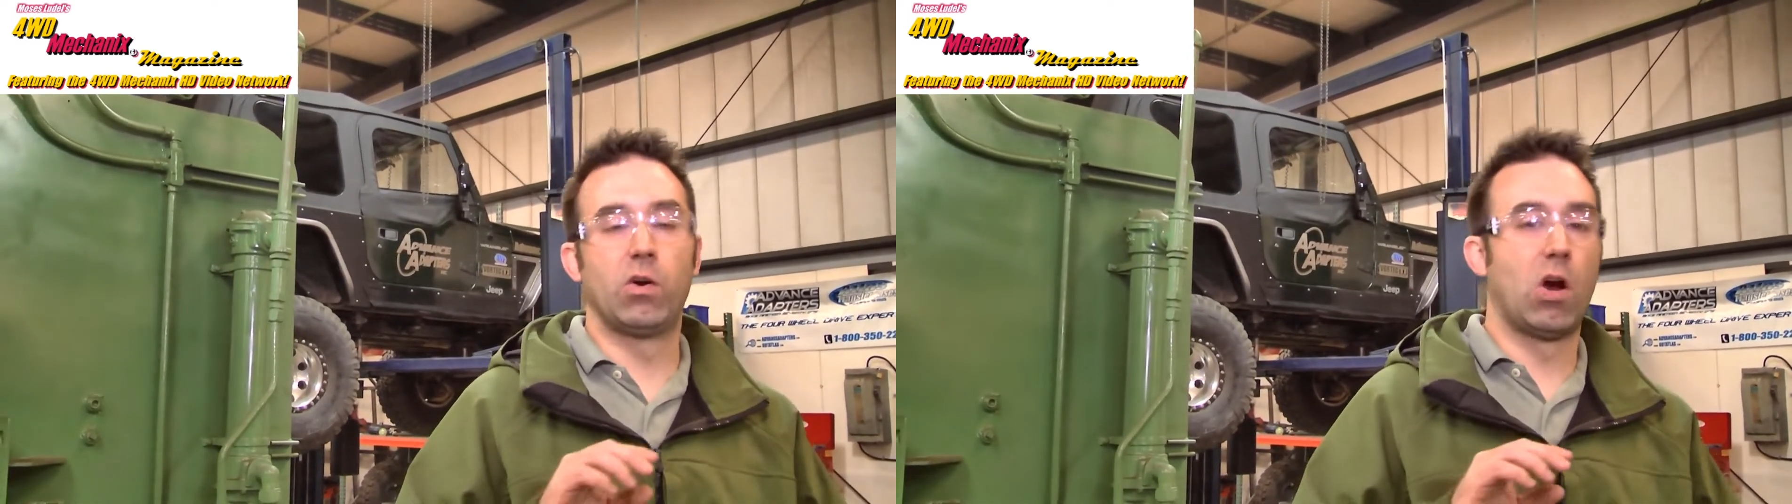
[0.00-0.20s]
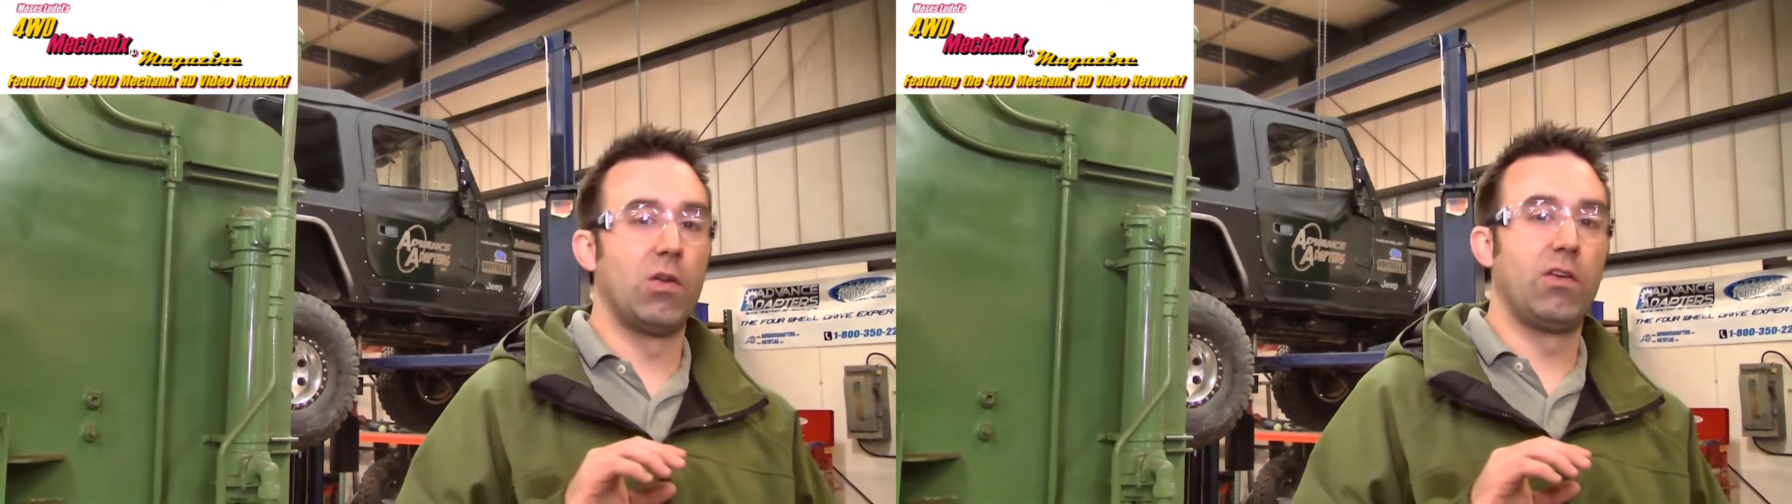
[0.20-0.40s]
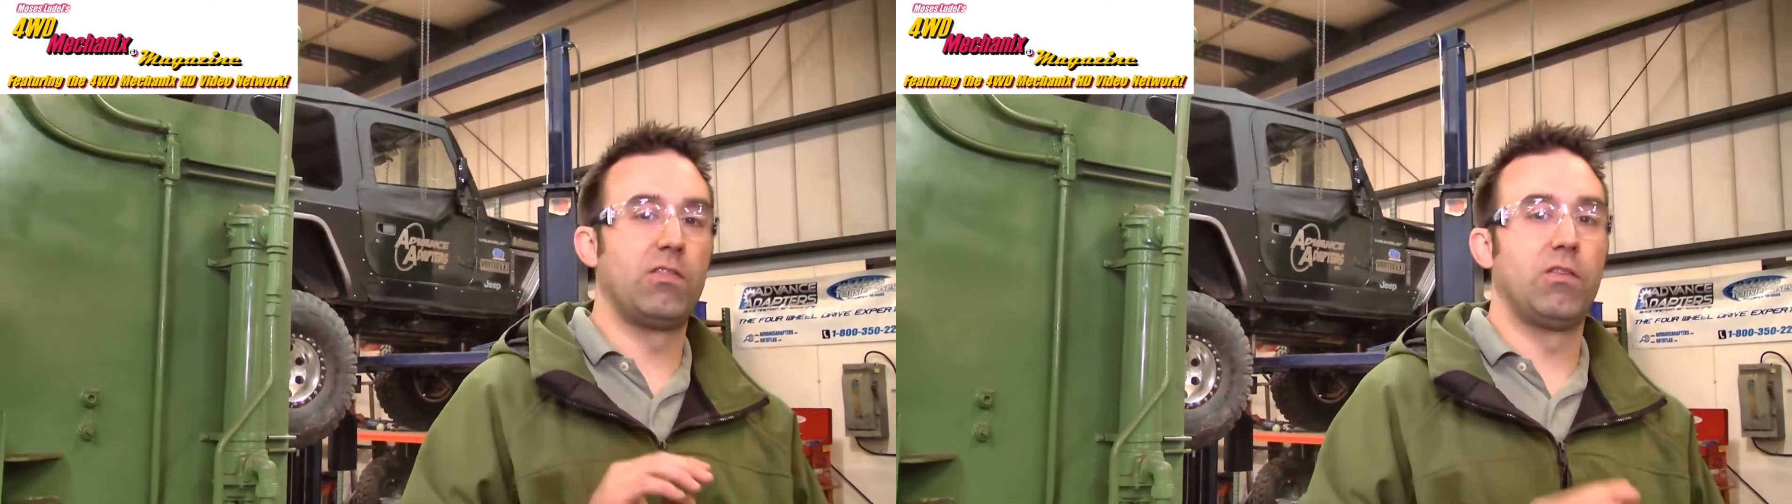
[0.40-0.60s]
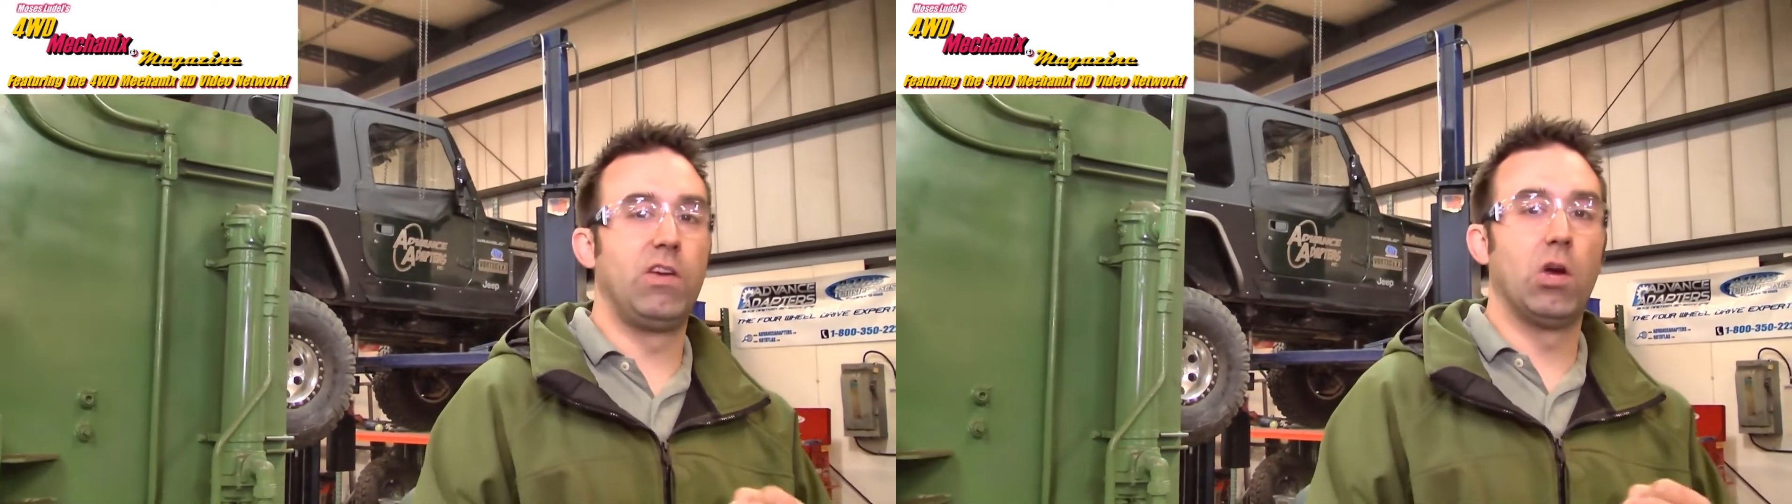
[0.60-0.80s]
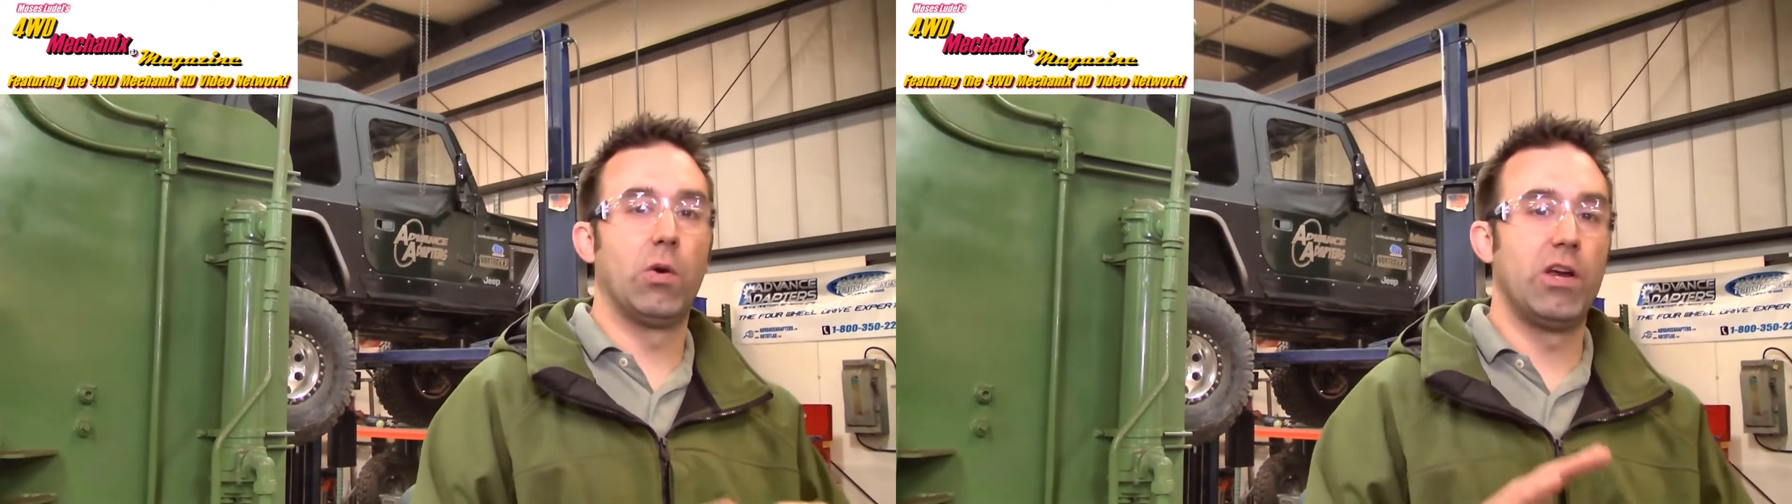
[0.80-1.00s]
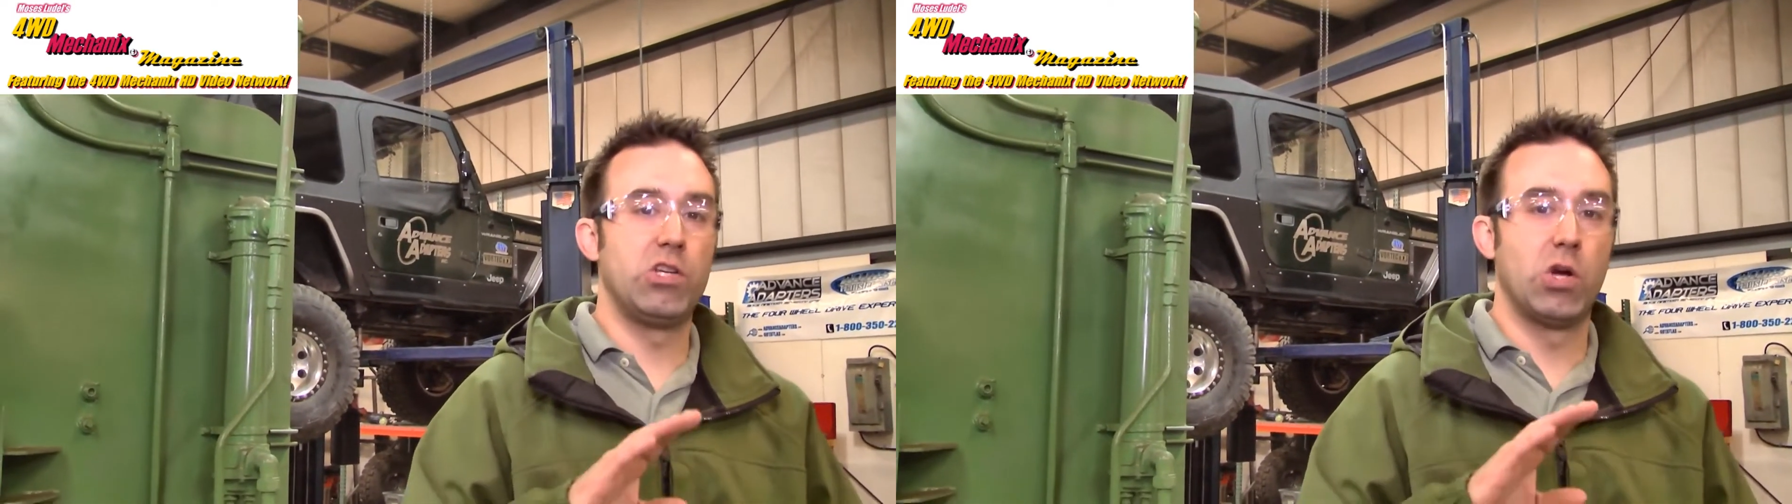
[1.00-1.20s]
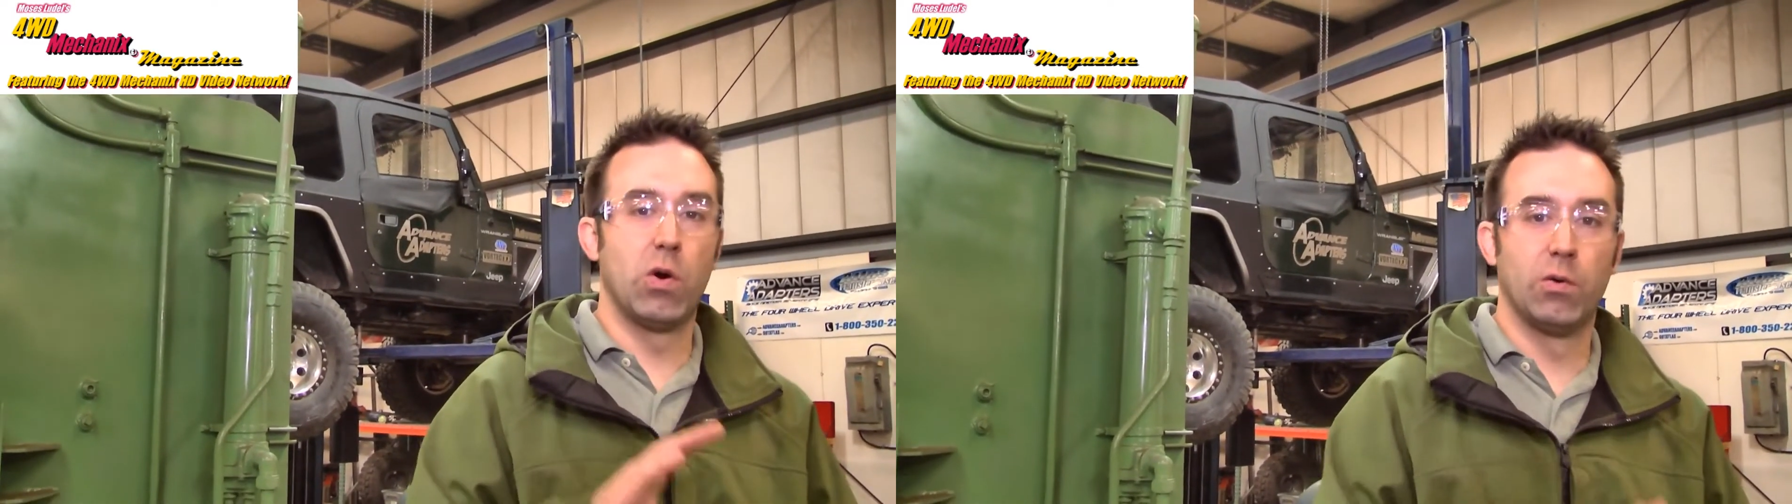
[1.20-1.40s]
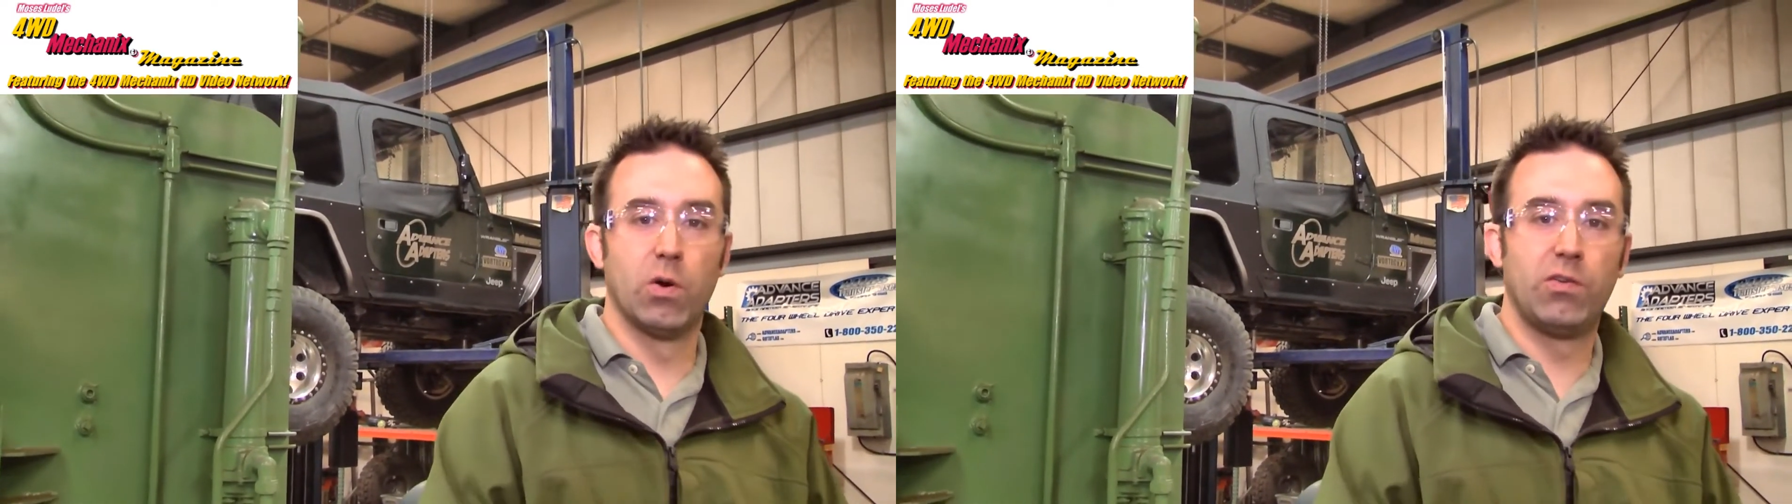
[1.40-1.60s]
regardless of gear
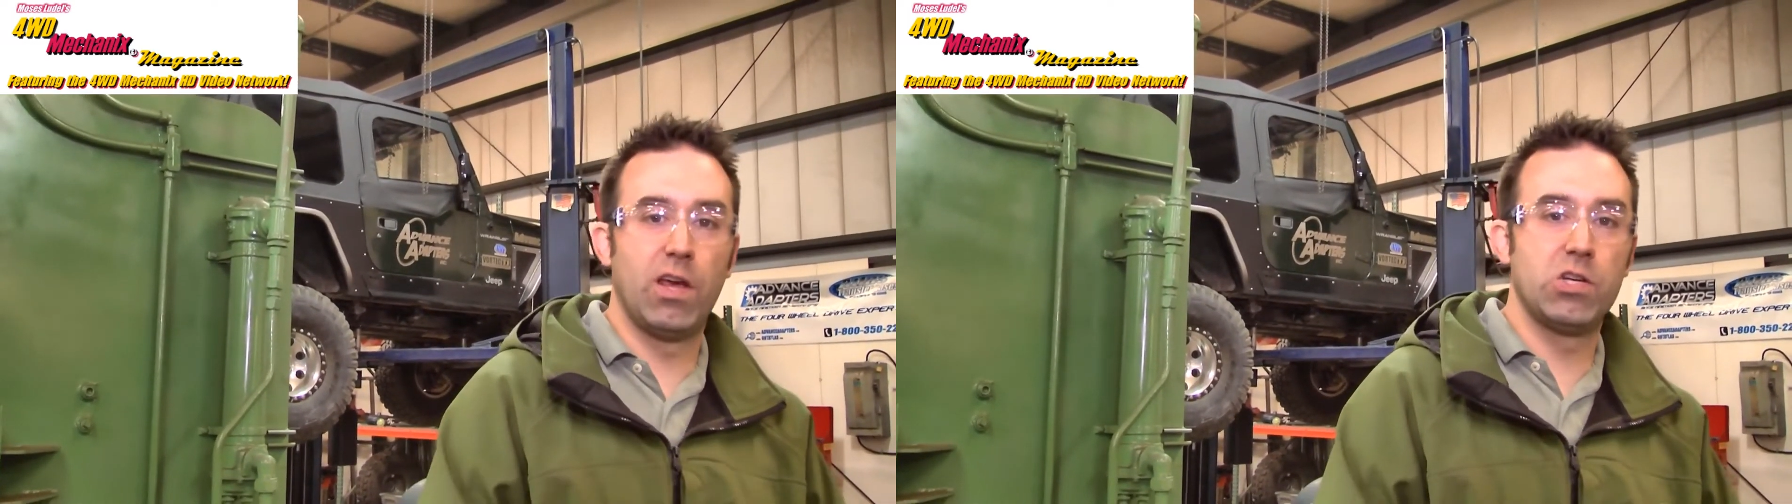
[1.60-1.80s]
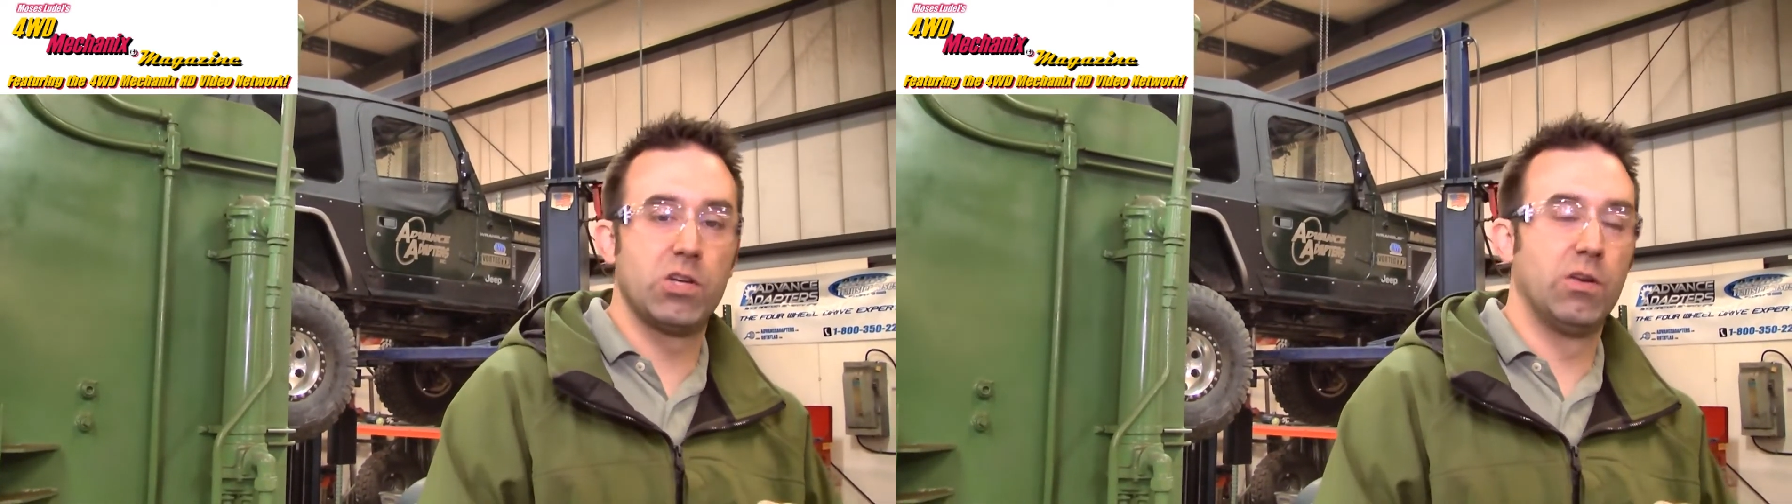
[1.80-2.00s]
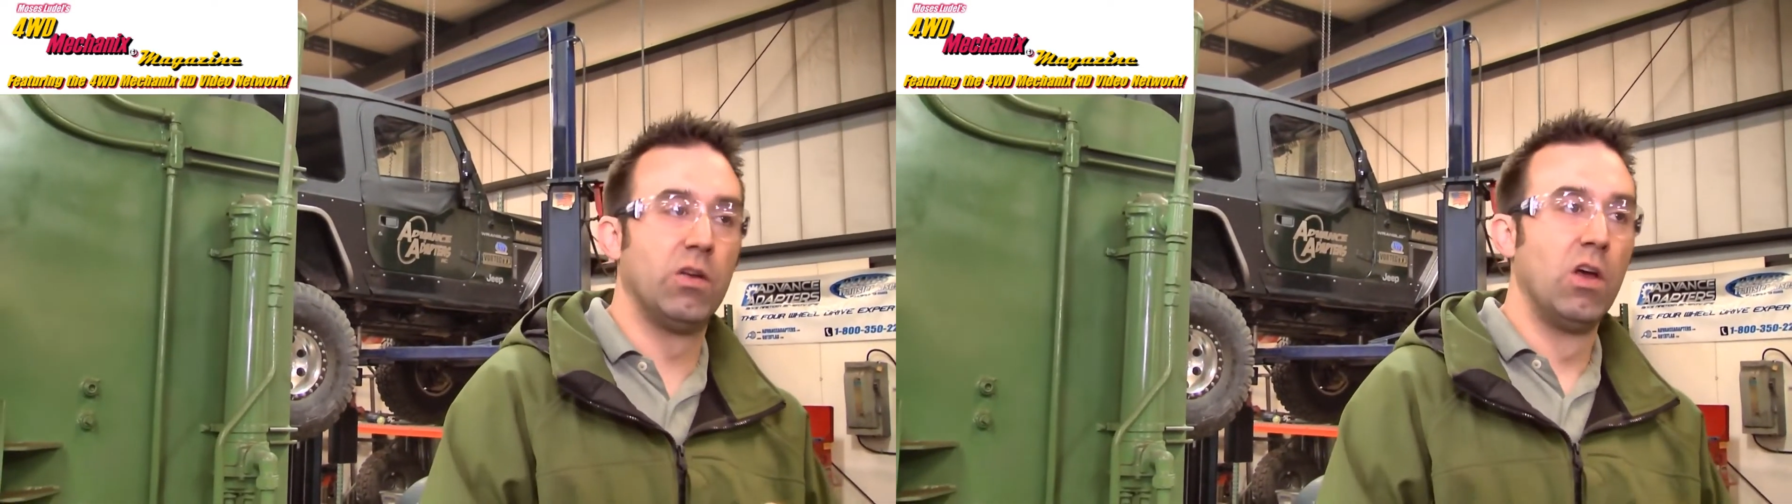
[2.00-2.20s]
ratio and rotation.